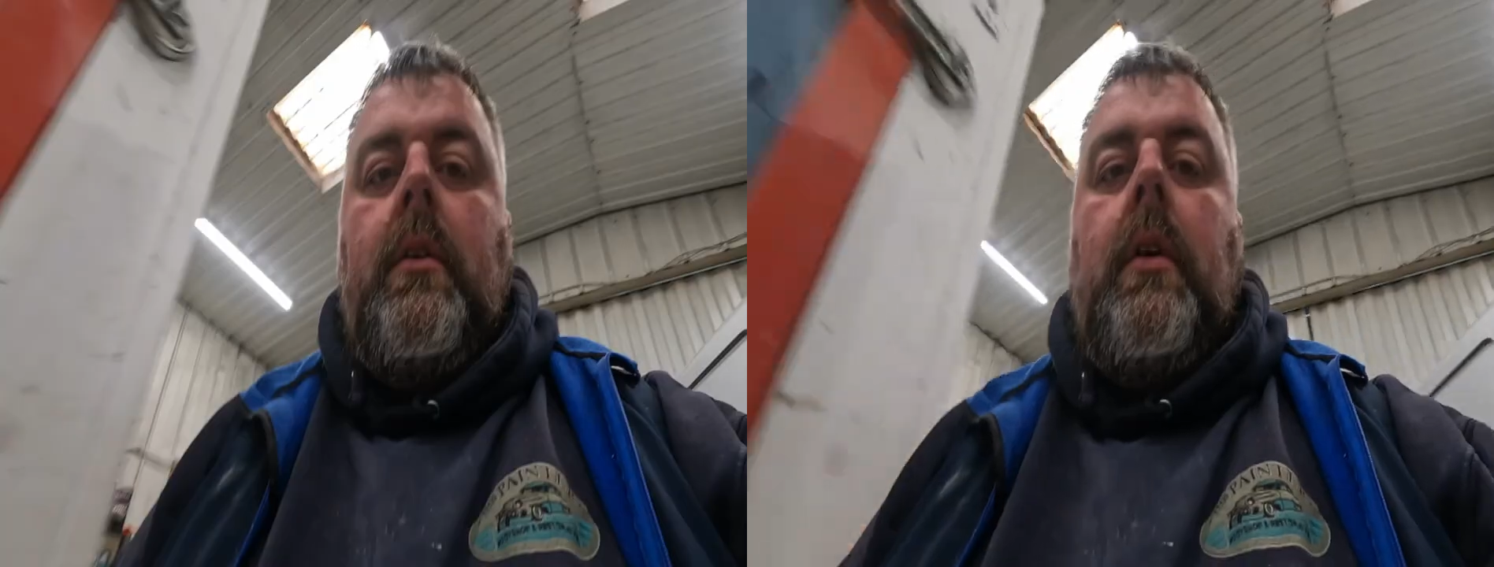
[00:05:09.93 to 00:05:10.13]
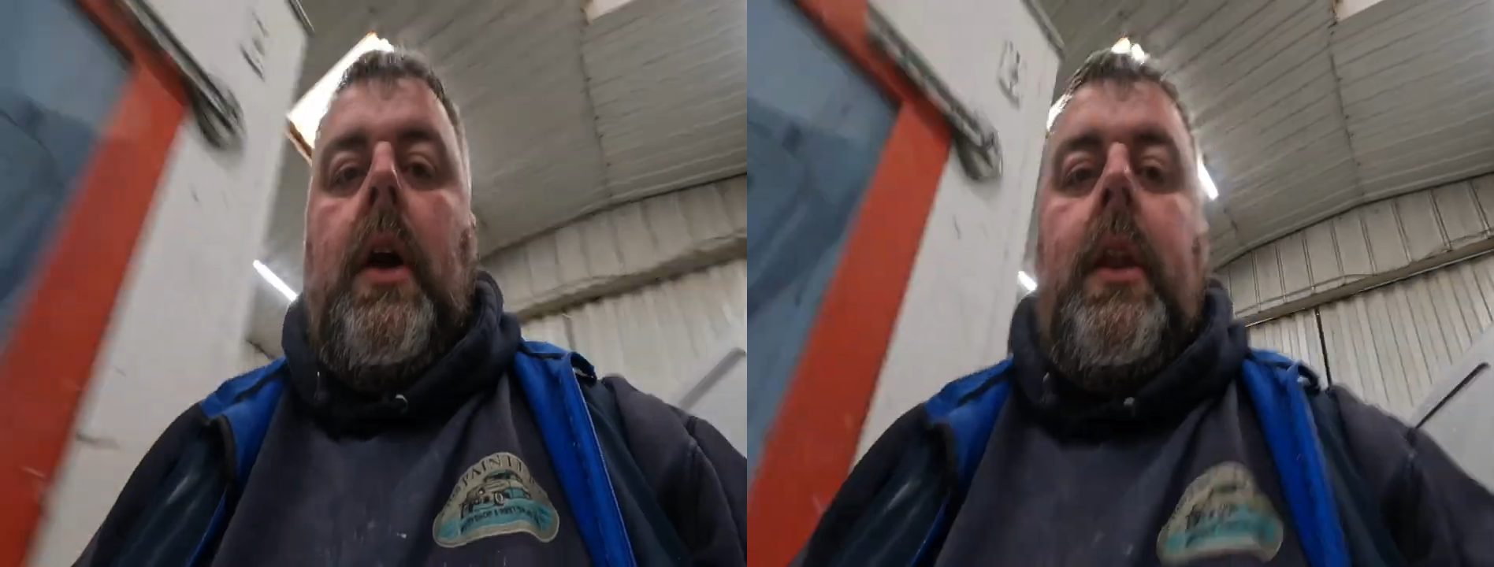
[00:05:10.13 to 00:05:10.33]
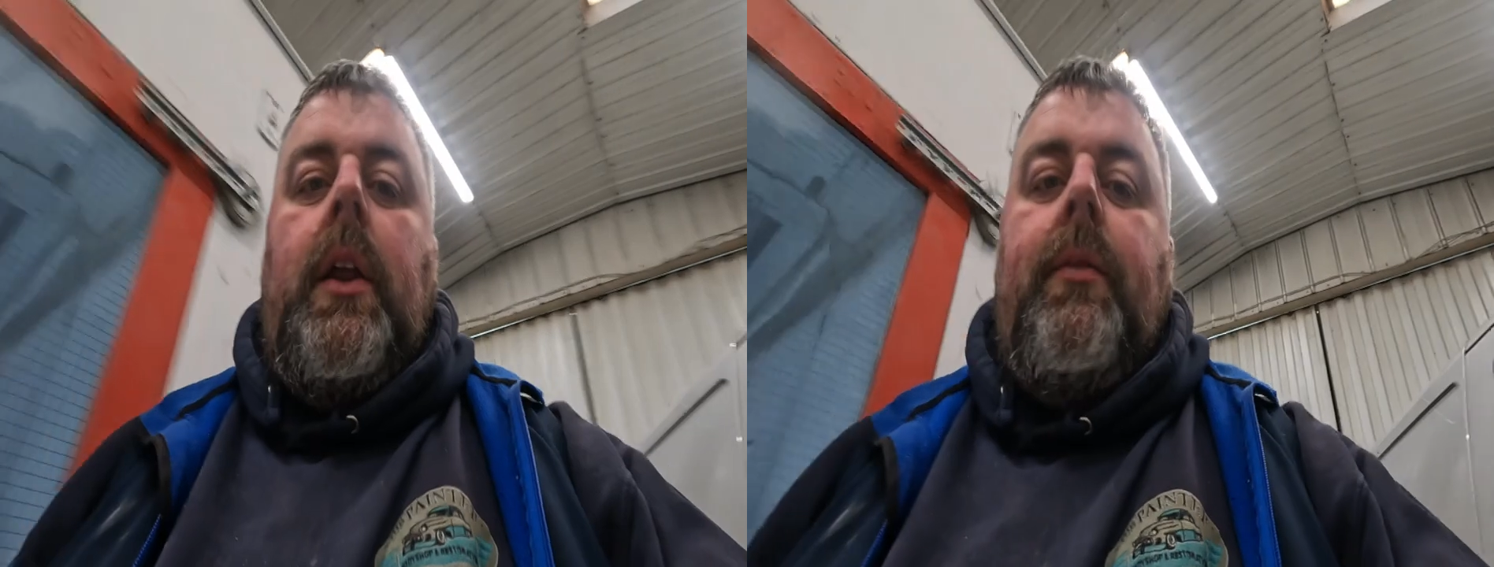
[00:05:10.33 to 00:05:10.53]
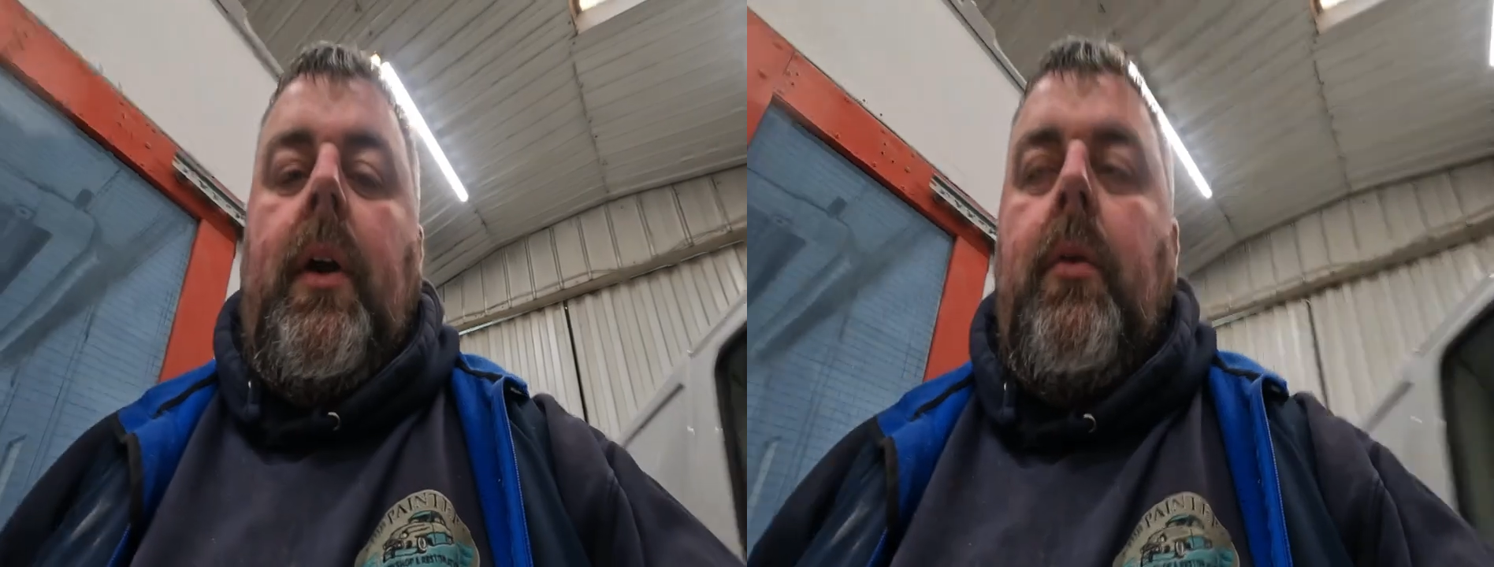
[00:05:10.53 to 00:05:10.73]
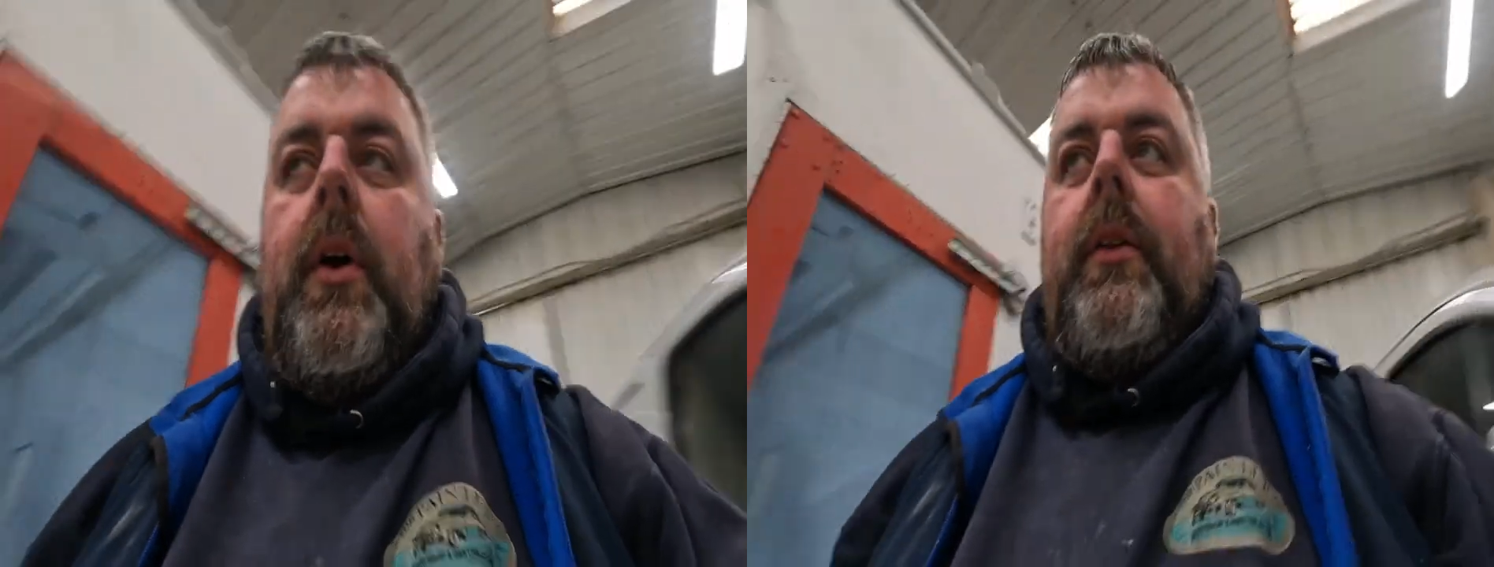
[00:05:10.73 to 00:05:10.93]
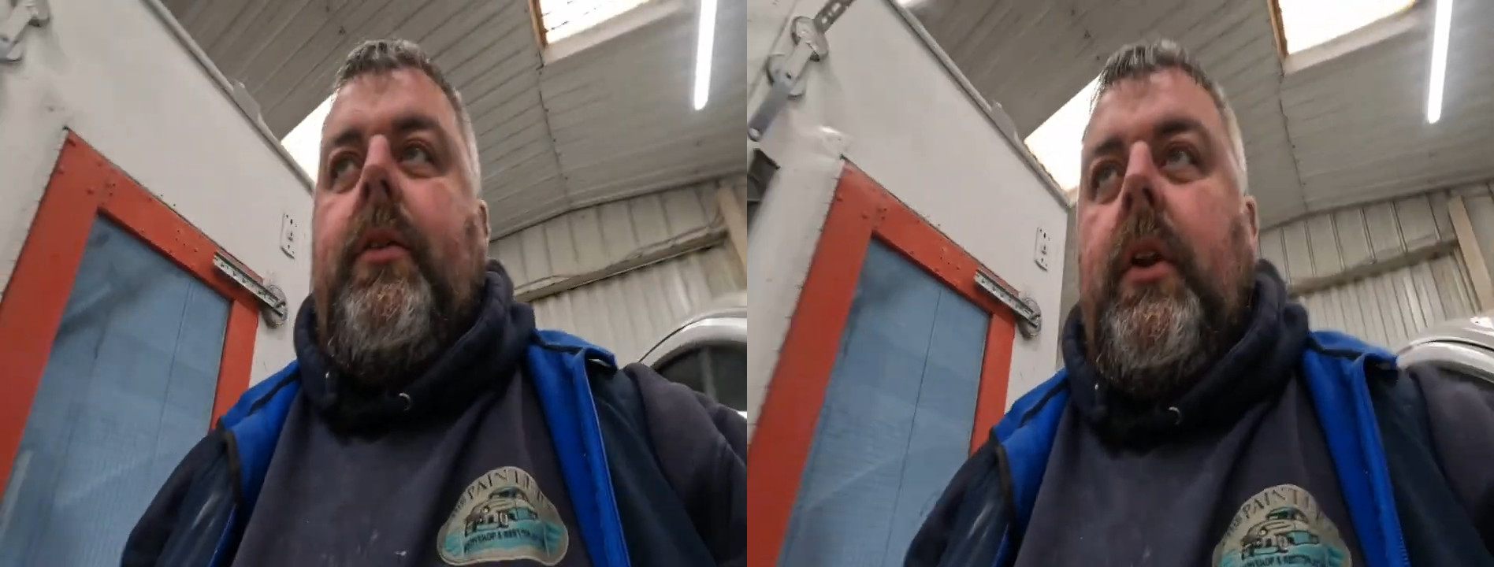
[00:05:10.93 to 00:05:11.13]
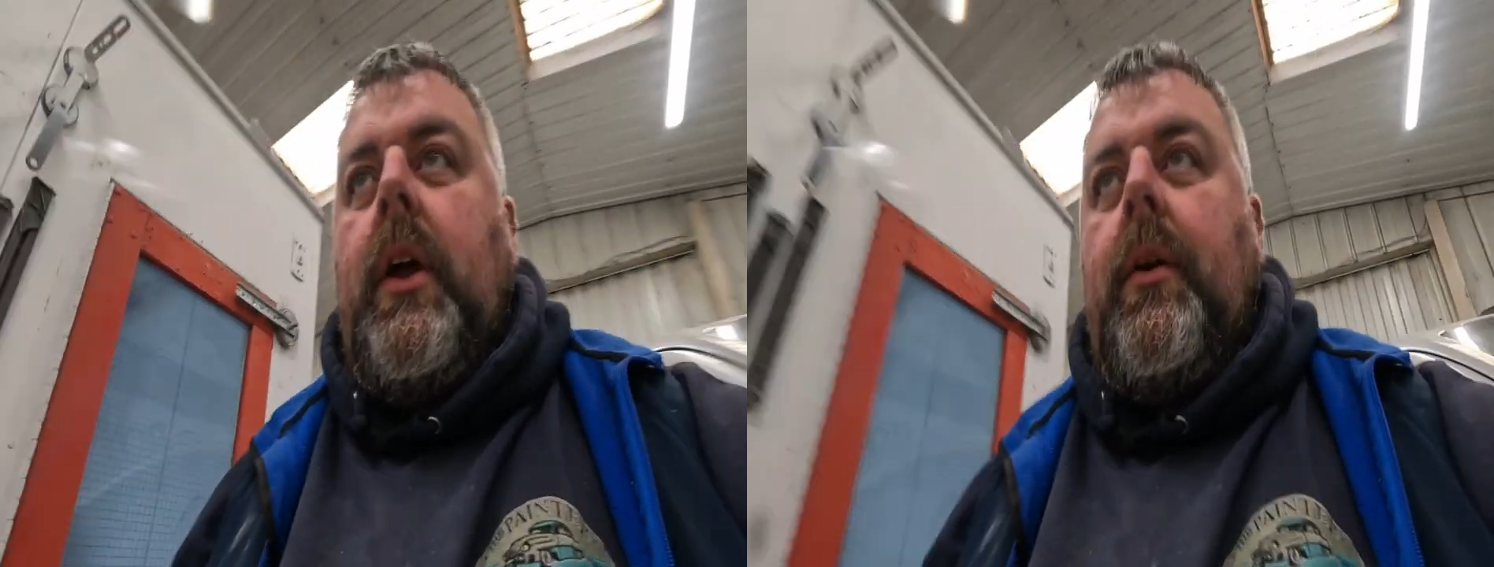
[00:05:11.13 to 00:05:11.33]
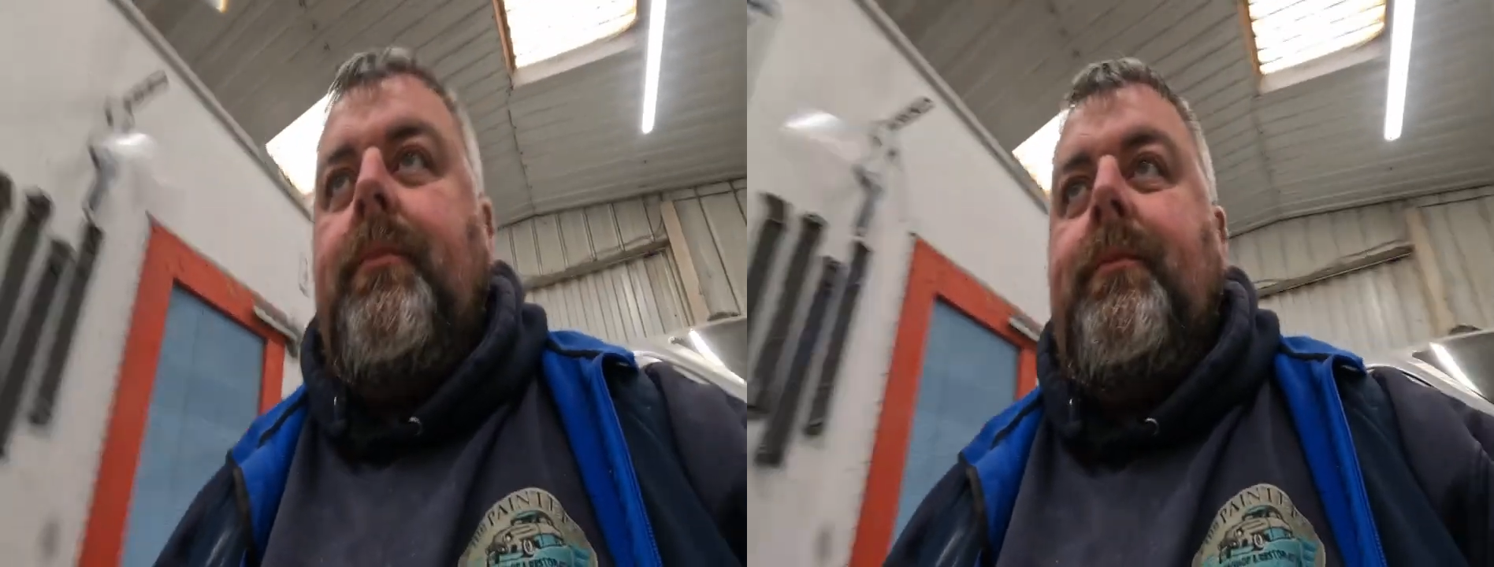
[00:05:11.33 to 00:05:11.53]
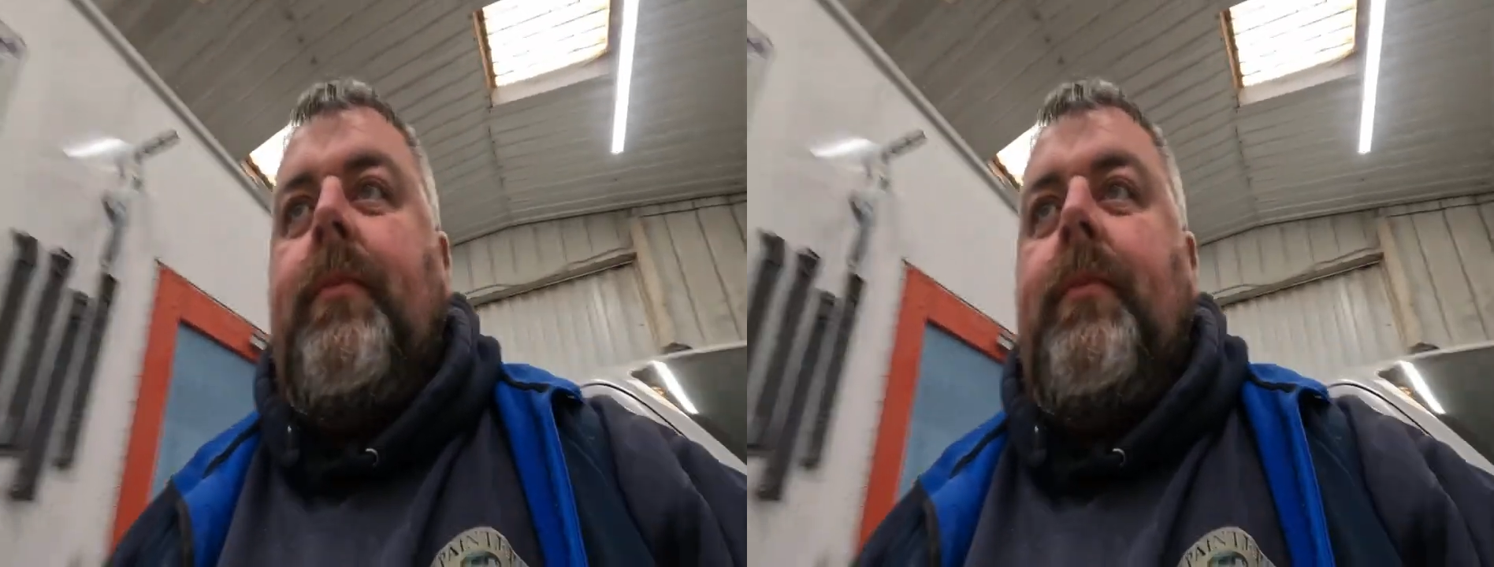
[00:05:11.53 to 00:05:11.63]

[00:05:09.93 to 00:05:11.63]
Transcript: Right, I don't know if that worked or not.